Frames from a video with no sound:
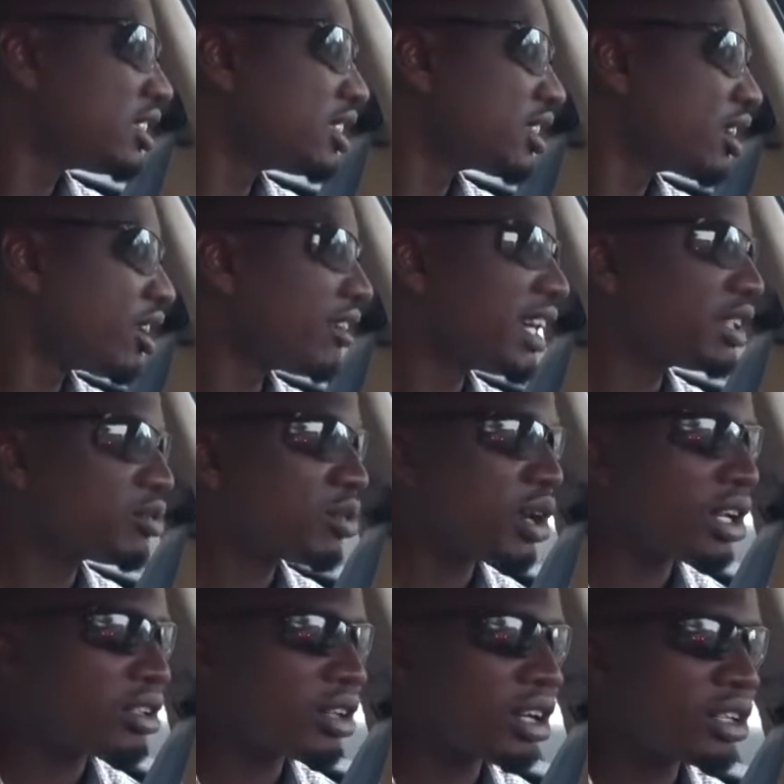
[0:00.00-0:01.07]
current
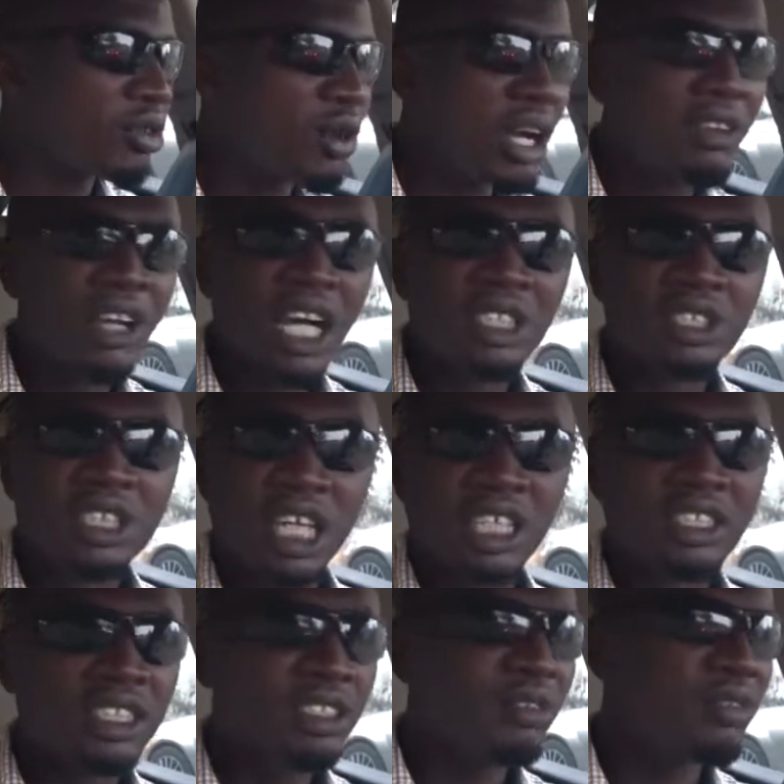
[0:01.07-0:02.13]
one, or the one you are
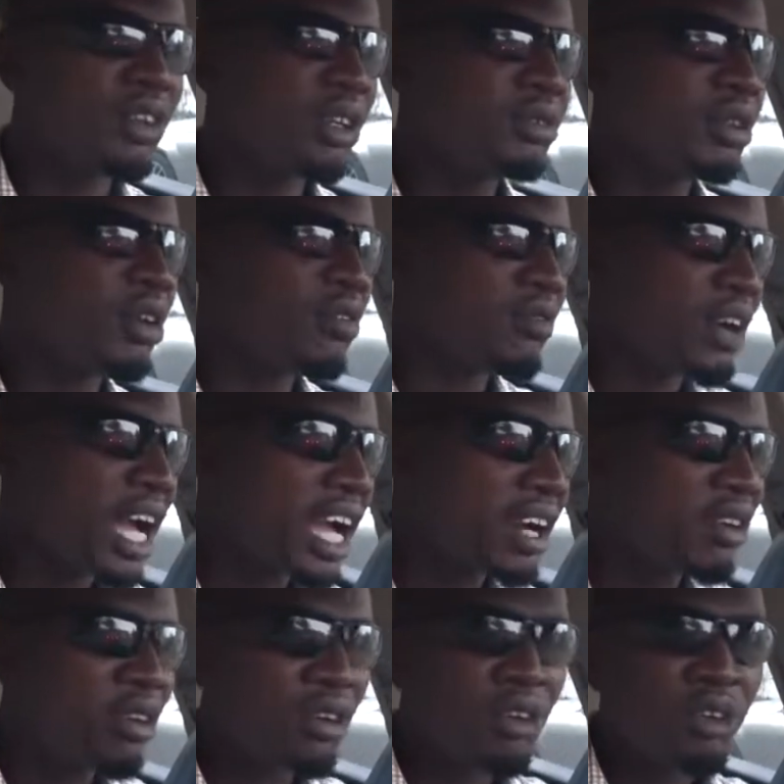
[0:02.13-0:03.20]
changing from your
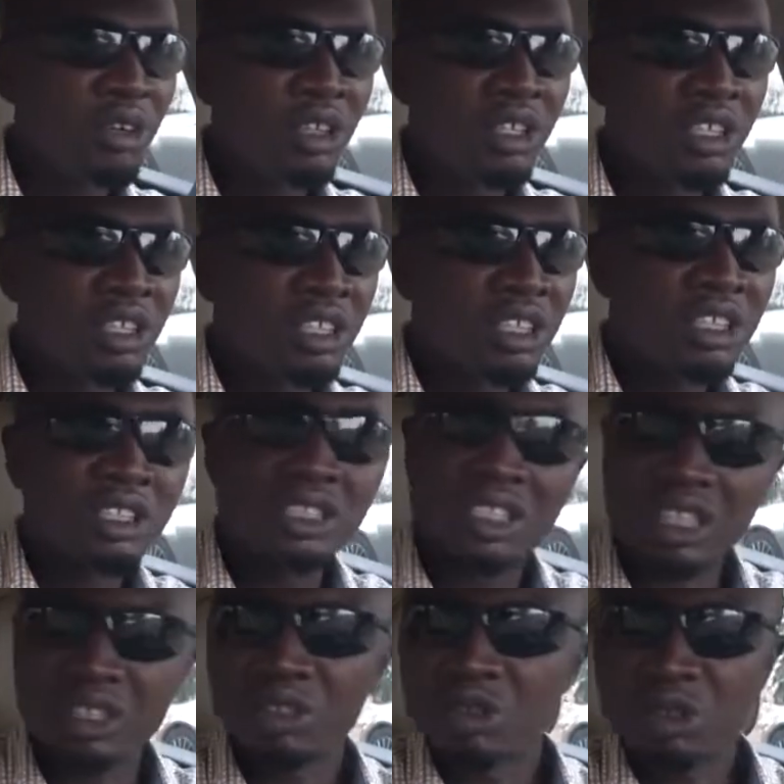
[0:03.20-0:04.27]
vehicle, is
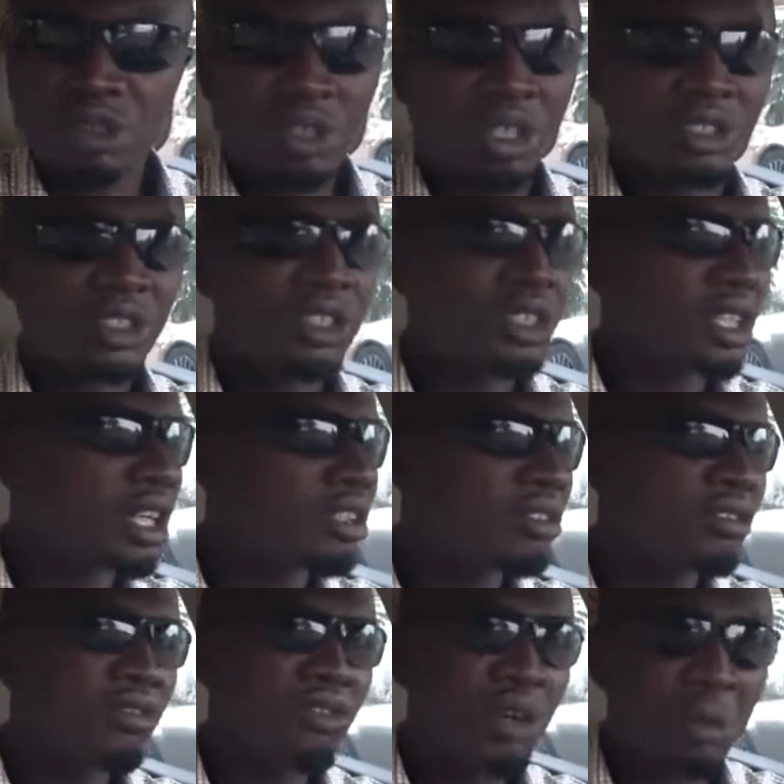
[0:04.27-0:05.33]
still in good condition,
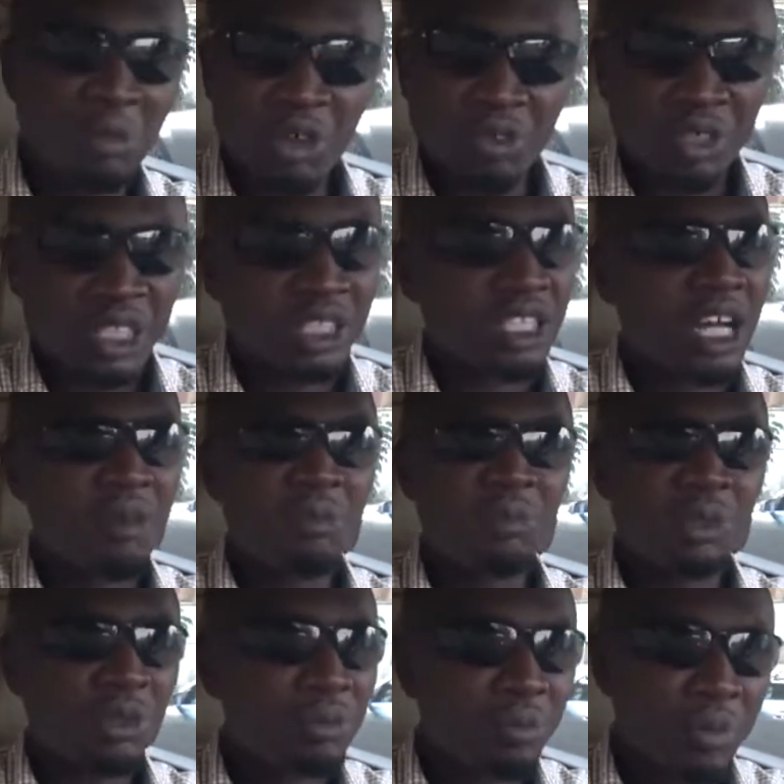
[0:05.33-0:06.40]
remove it and
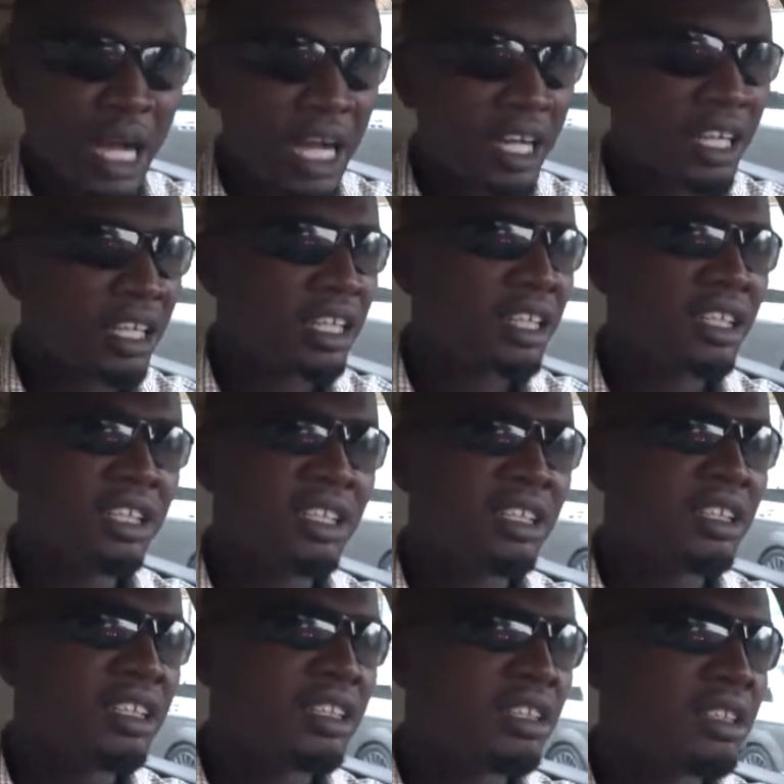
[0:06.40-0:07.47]
put back.
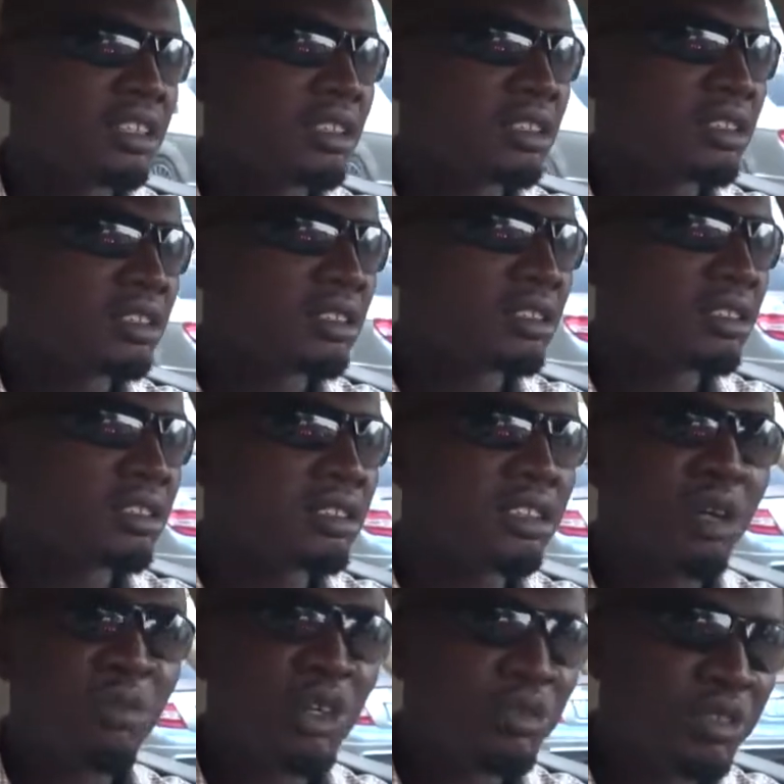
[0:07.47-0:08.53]

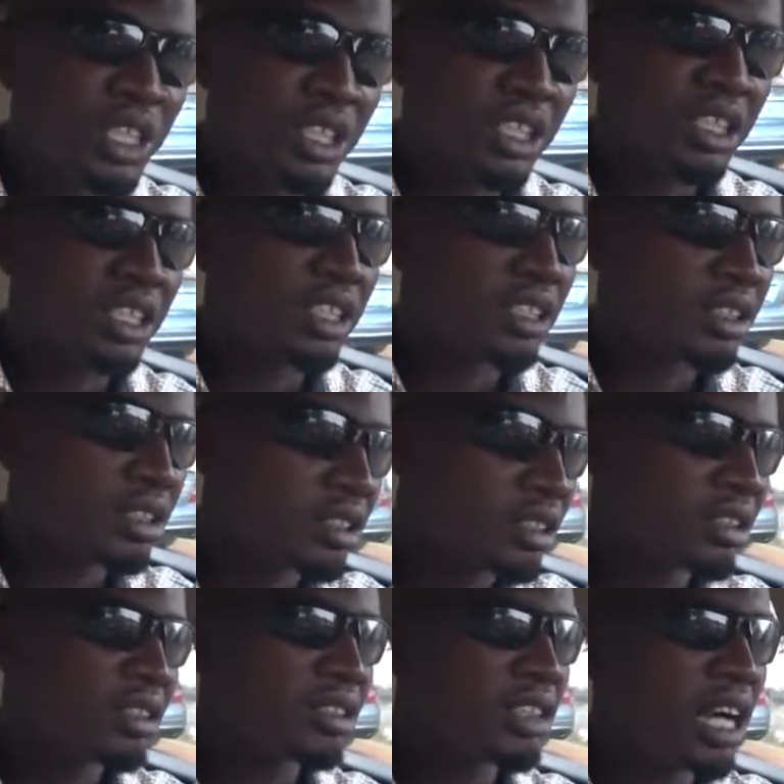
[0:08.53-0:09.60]
Remove the.
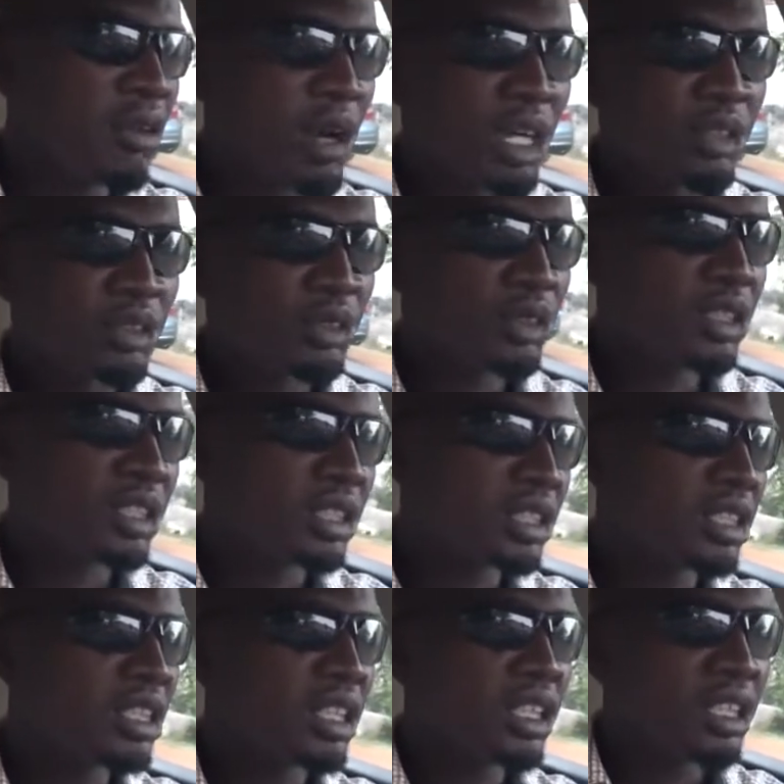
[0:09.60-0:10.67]
Then what you do
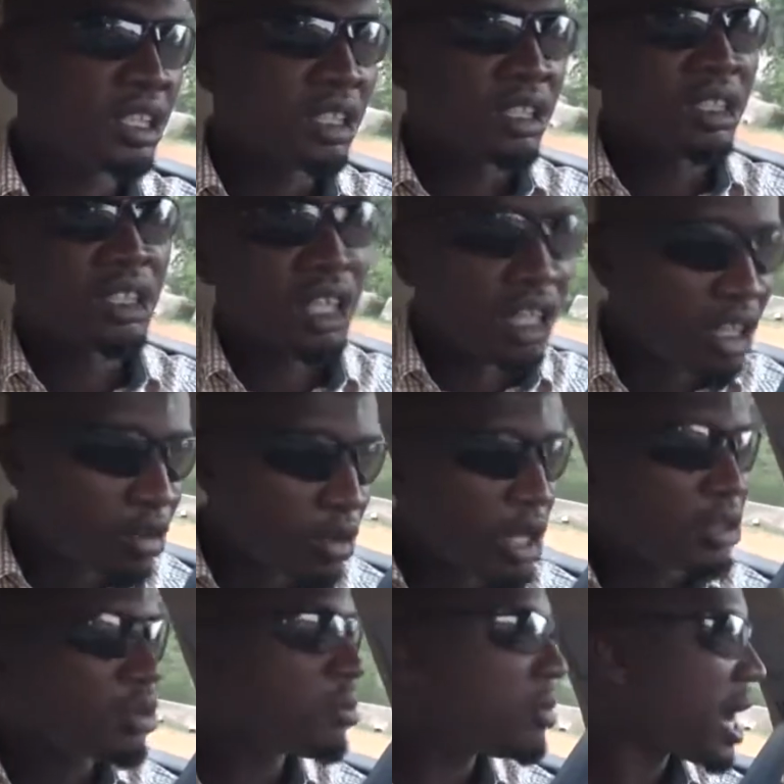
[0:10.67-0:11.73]
is,
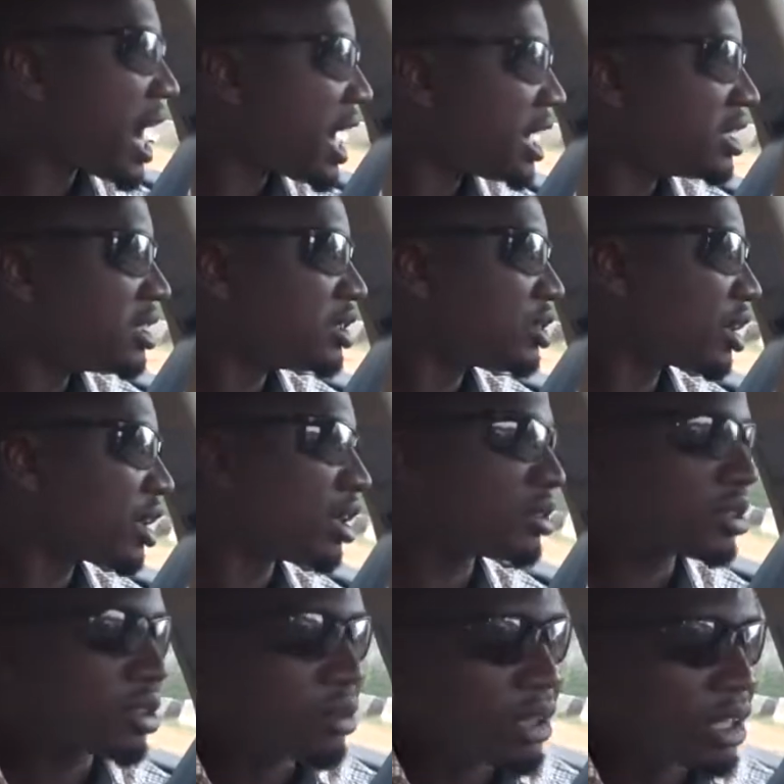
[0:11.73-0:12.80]
when you buy the shock
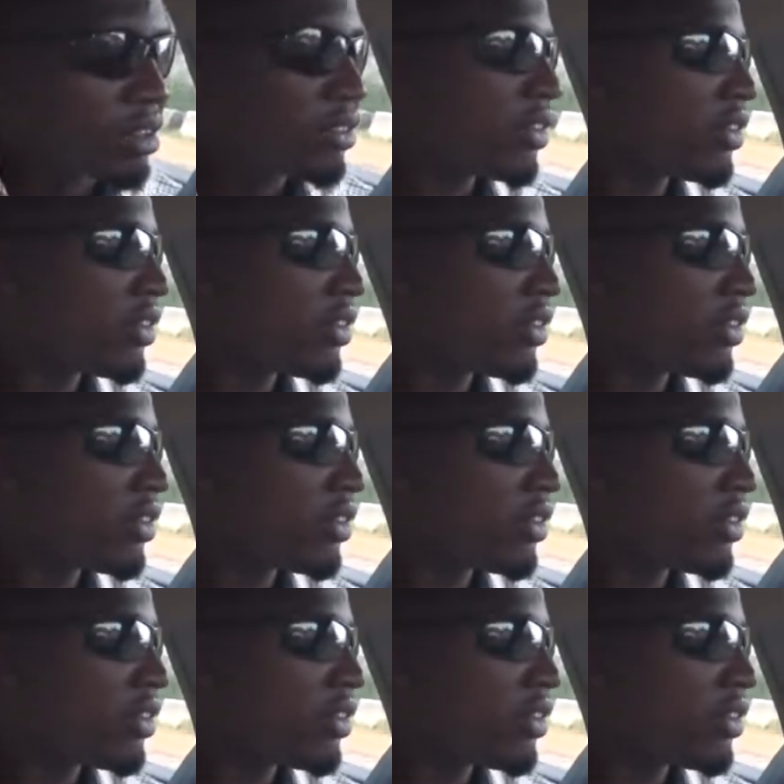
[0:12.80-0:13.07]
absorber,